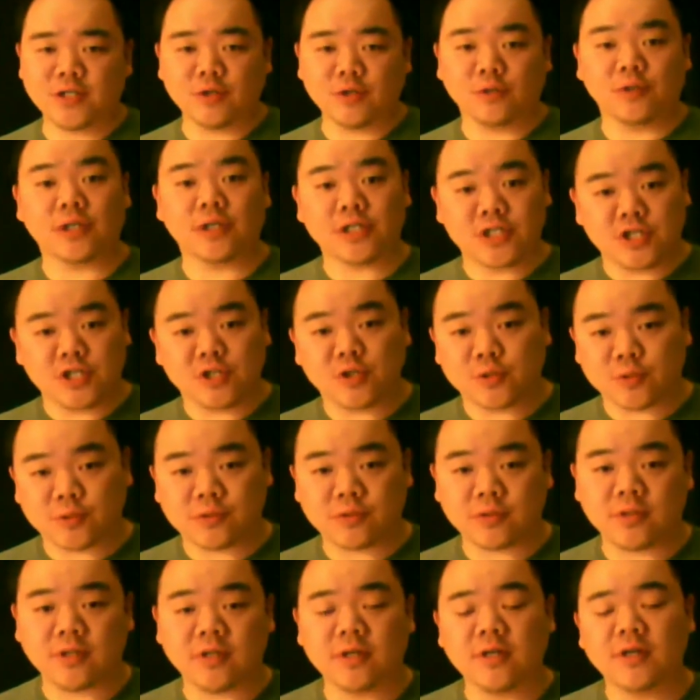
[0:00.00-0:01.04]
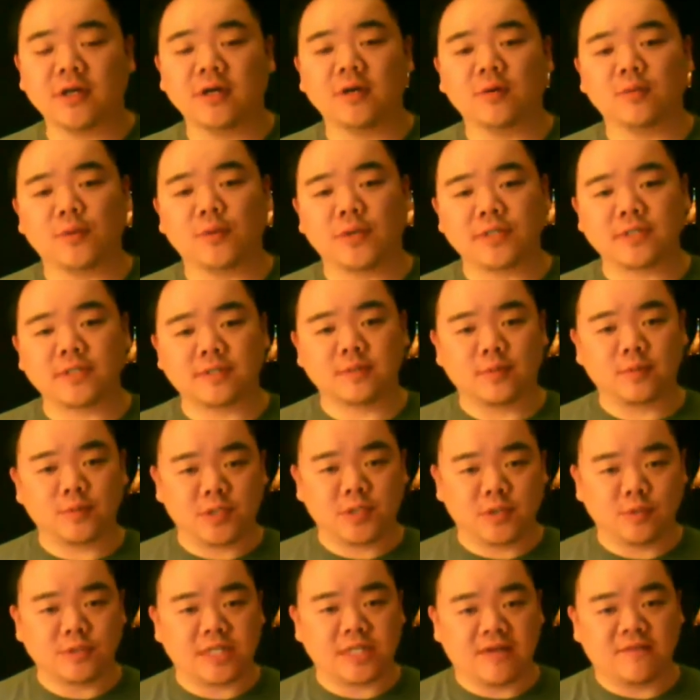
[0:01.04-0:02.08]
Julie Chu.
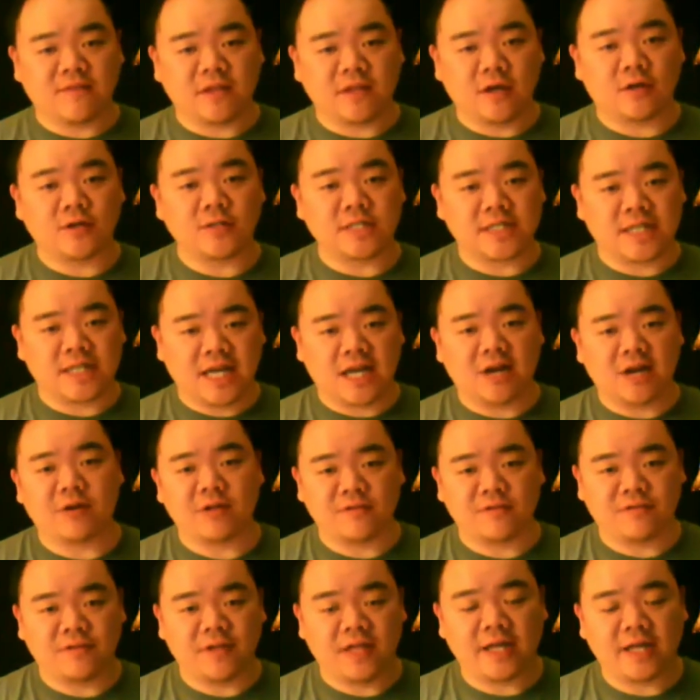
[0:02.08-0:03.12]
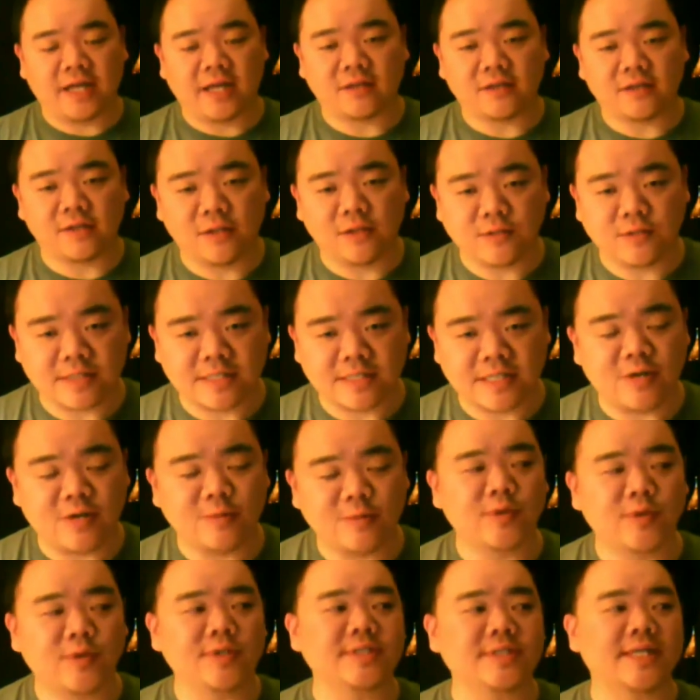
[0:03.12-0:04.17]
She was given the honor to carry the flag at the closing
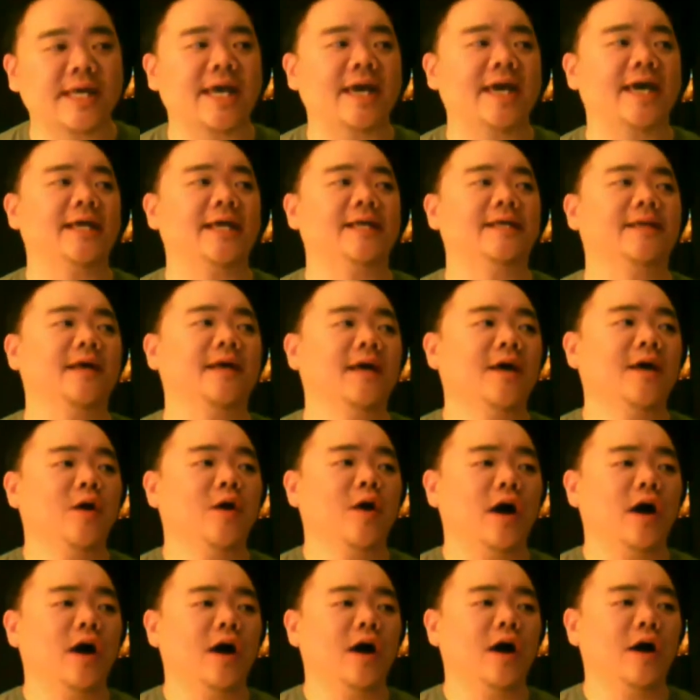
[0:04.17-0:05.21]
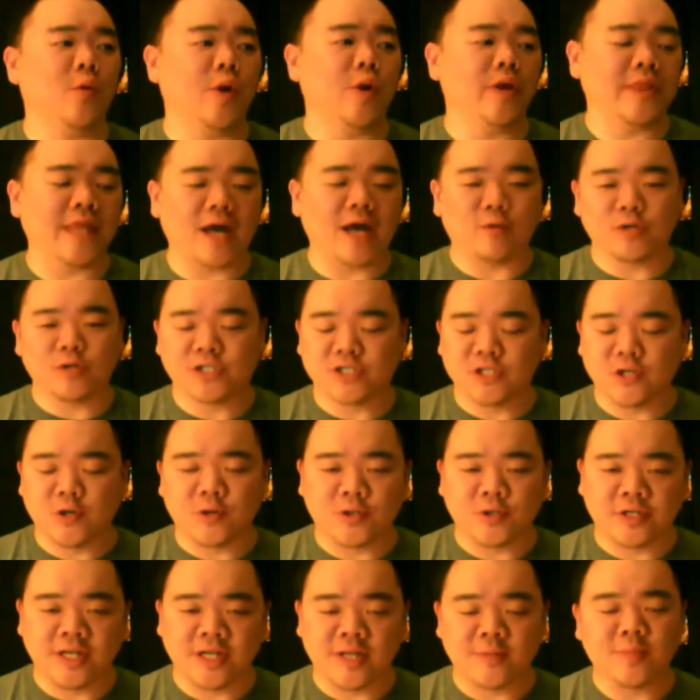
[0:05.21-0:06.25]
ceremonies, and when that was shown
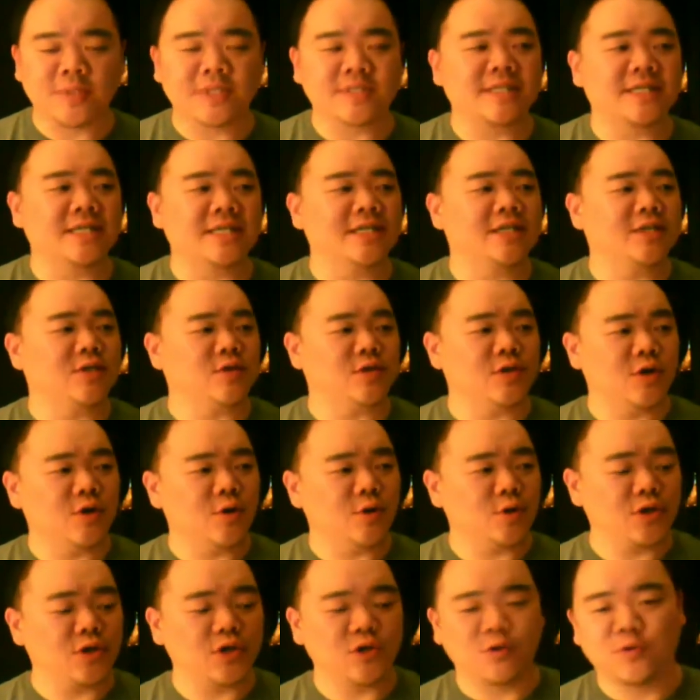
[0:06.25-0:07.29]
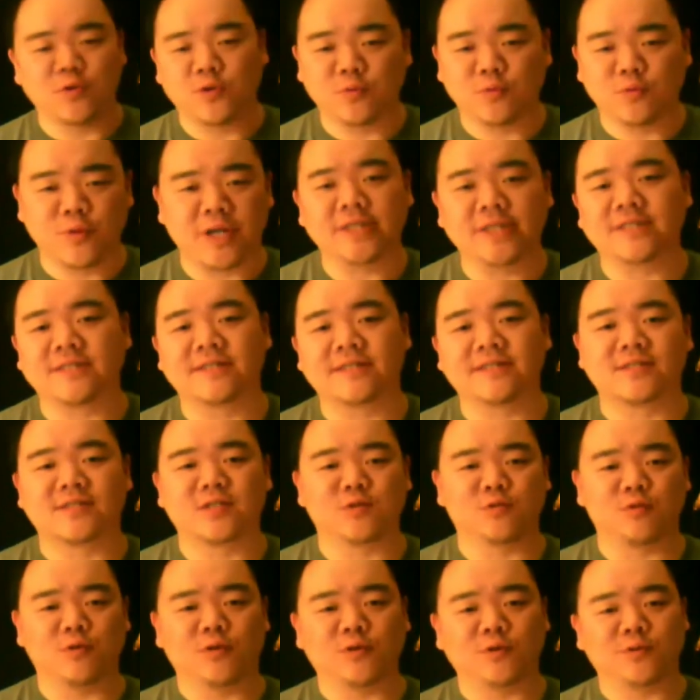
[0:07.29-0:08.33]
on NBC, cue the racist
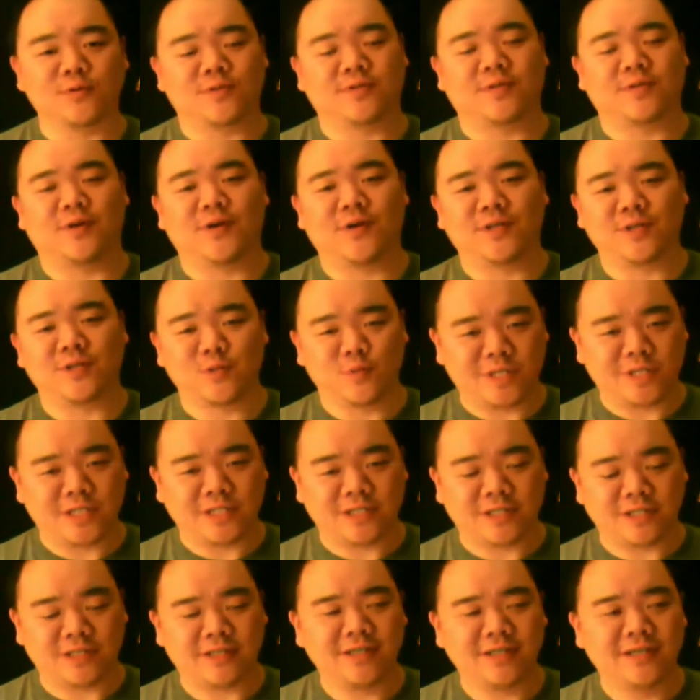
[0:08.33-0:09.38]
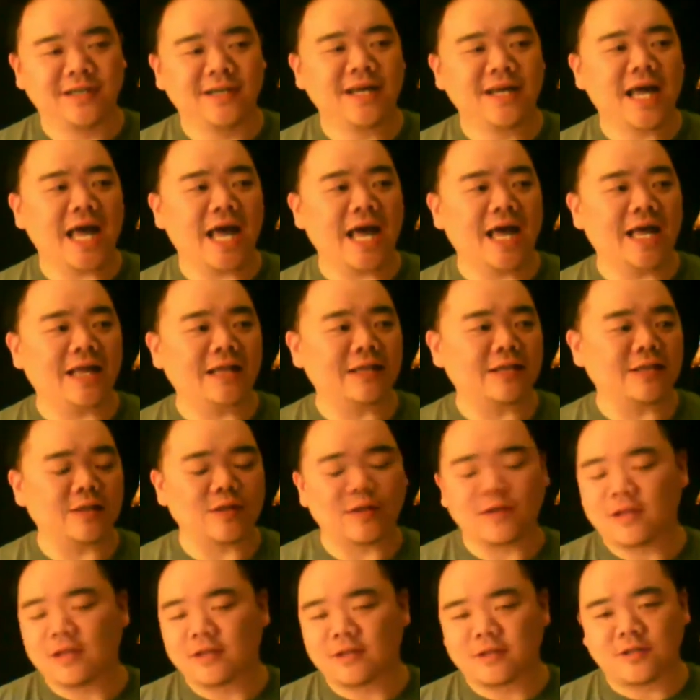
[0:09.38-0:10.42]
trolls on Twitter, and
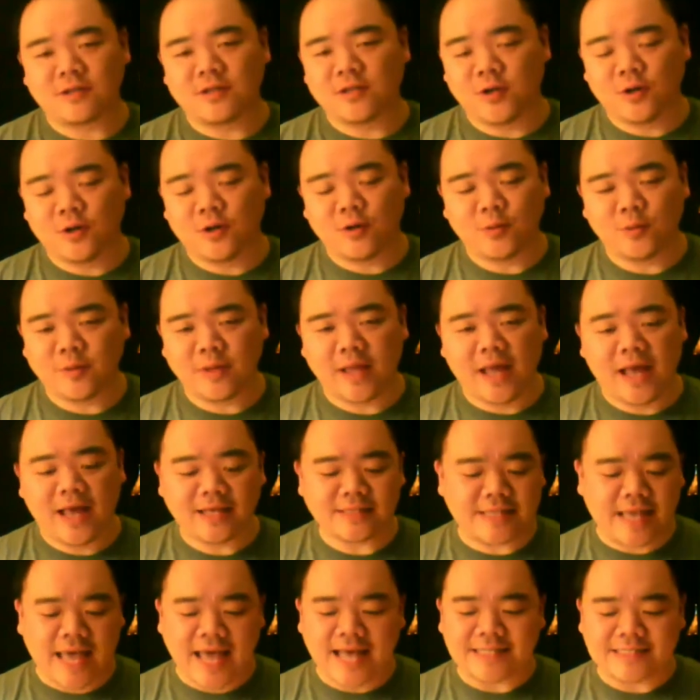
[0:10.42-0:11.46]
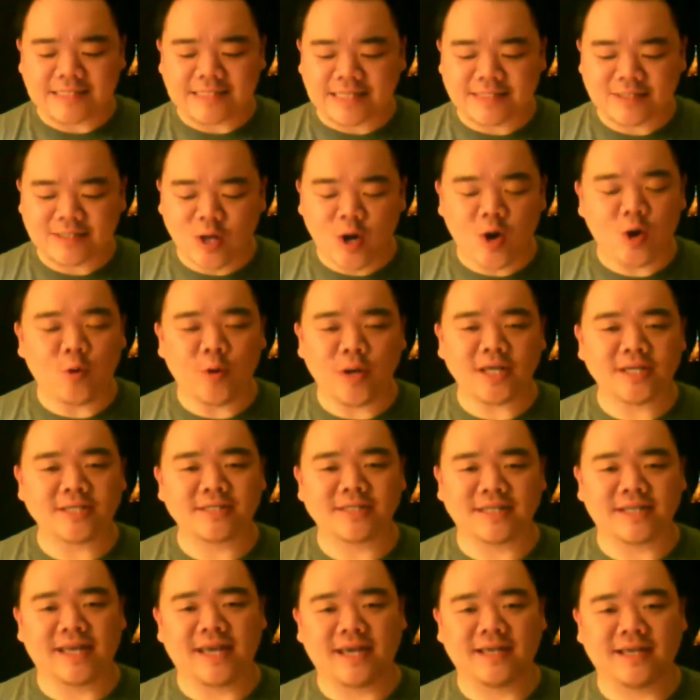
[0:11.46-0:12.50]
as is always
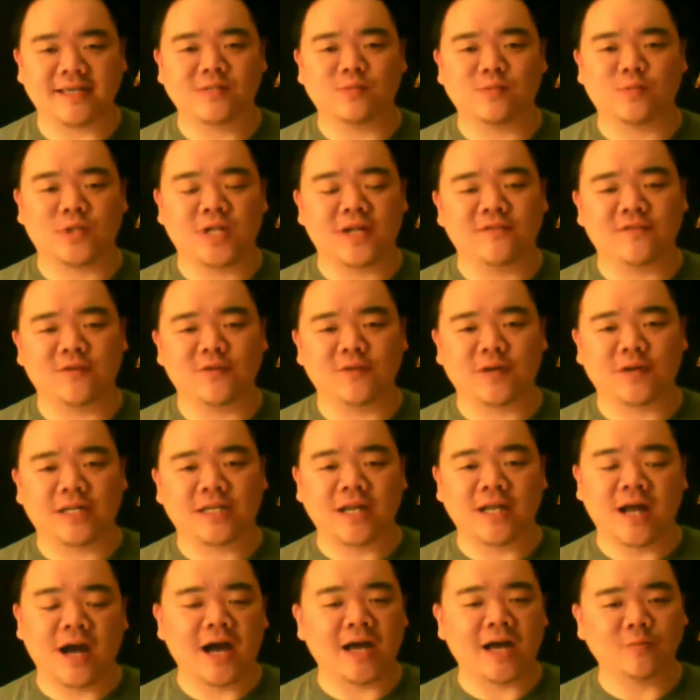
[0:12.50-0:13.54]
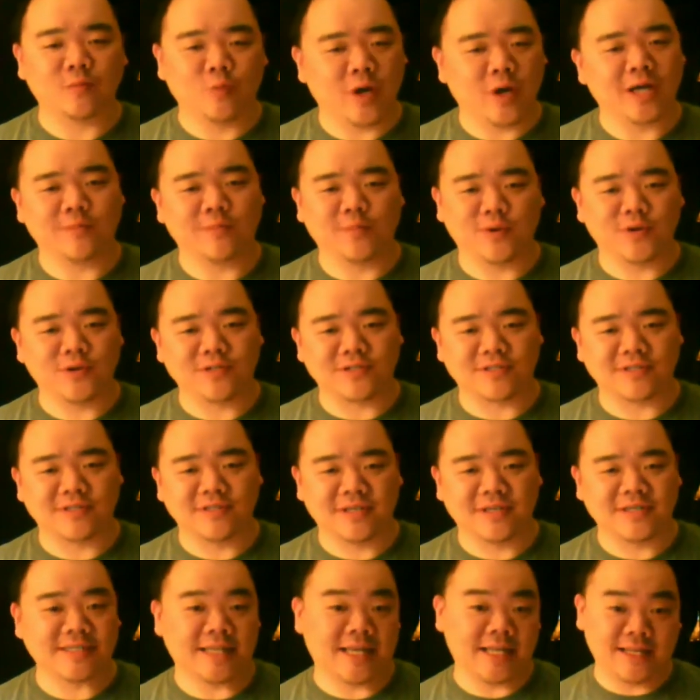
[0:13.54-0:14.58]
the case whenever a non-white person
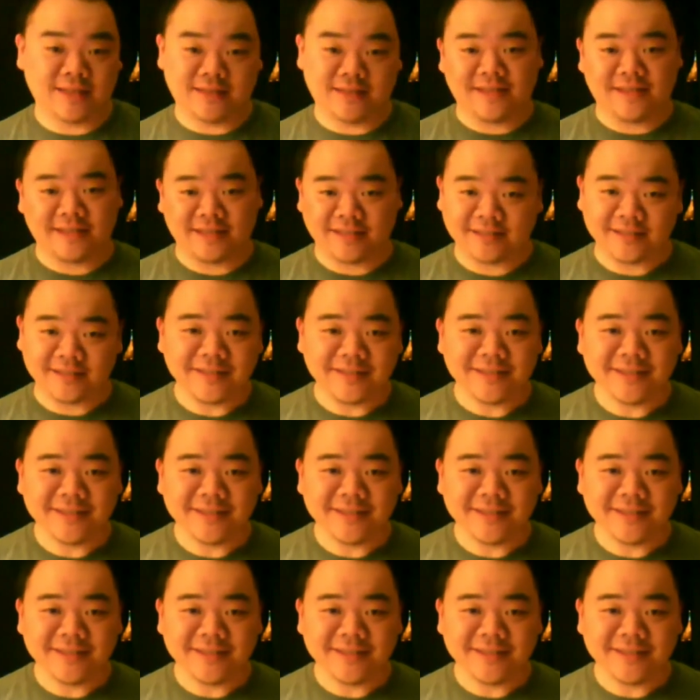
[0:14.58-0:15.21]
does anything